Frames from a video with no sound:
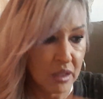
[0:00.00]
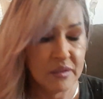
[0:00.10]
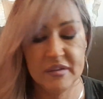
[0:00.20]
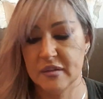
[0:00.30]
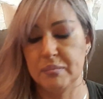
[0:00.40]

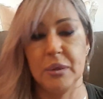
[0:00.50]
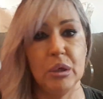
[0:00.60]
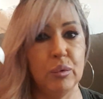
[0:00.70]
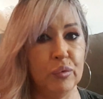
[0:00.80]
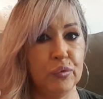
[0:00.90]
This is
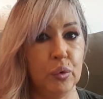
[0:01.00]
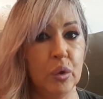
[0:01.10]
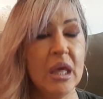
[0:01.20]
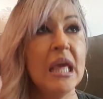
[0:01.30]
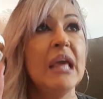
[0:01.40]
beautiful.
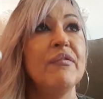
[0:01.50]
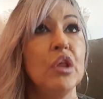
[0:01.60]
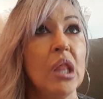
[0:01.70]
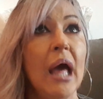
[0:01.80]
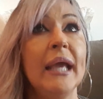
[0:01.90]
If
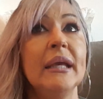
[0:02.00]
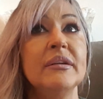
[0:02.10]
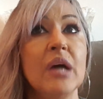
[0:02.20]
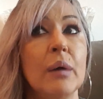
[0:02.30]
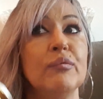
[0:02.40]
you like
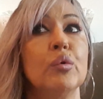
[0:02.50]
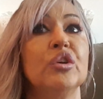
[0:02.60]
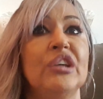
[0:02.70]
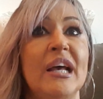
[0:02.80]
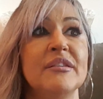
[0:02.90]
Tom Ford
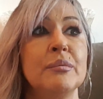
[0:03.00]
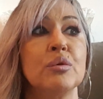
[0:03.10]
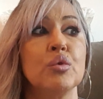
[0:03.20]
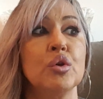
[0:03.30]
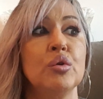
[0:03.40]
Jasmine
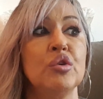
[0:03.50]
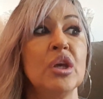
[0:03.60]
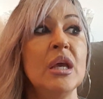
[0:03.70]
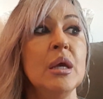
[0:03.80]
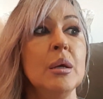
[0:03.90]
Rouge,
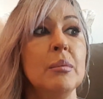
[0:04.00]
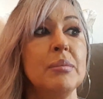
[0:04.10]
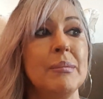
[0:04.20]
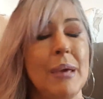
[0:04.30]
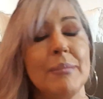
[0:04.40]

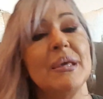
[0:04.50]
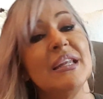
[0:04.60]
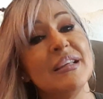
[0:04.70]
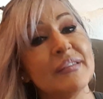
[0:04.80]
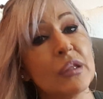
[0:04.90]
but maybe it
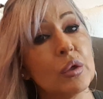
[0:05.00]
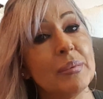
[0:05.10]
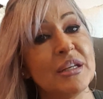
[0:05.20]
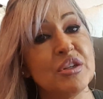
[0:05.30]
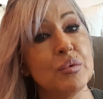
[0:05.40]
is a little
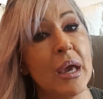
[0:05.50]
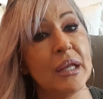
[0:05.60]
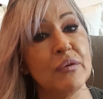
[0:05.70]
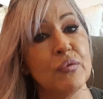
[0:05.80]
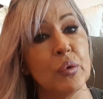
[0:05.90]
bit too
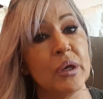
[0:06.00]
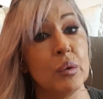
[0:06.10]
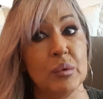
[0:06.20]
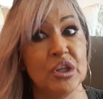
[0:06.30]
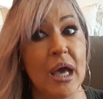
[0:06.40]
heady for you,
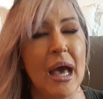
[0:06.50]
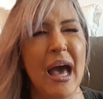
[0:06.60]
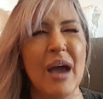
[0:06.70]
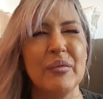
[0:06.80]
which I